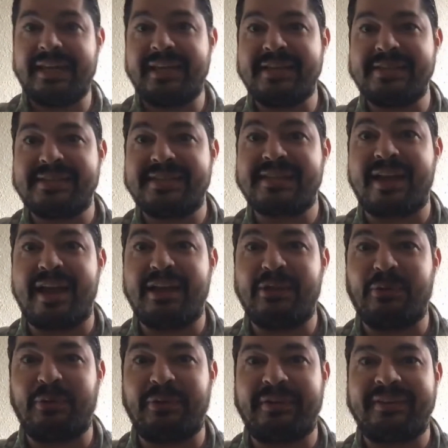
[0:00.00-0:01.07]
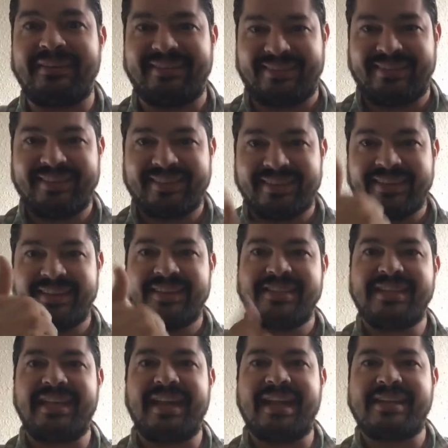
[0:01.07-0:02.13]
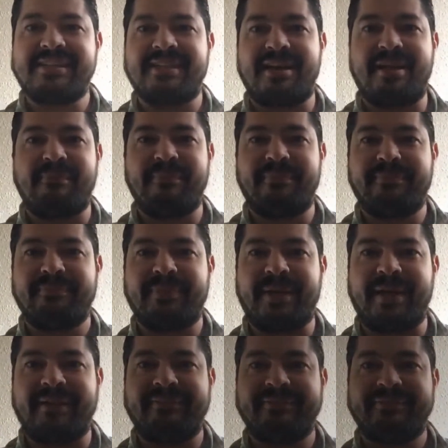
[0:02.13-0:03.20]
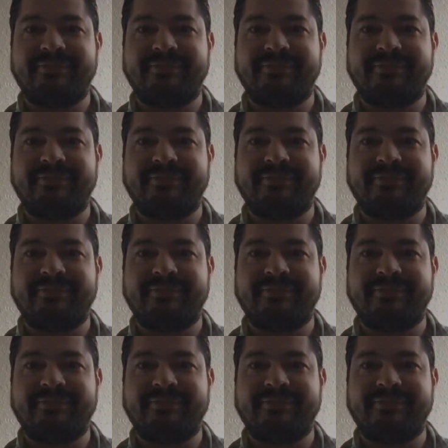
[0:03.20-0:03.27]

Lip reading: it is Skylord. See you next time. Bye.